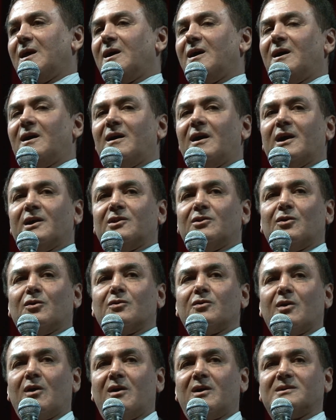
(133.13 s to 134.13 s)
I
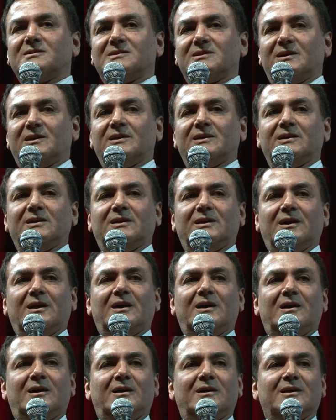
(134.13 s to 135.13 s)
know Nazie
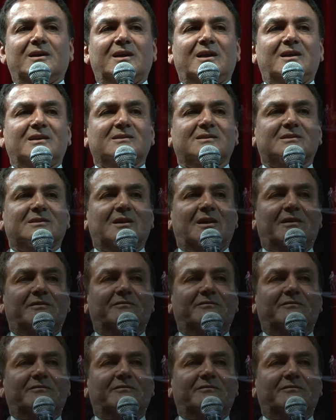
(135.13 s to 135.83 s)
is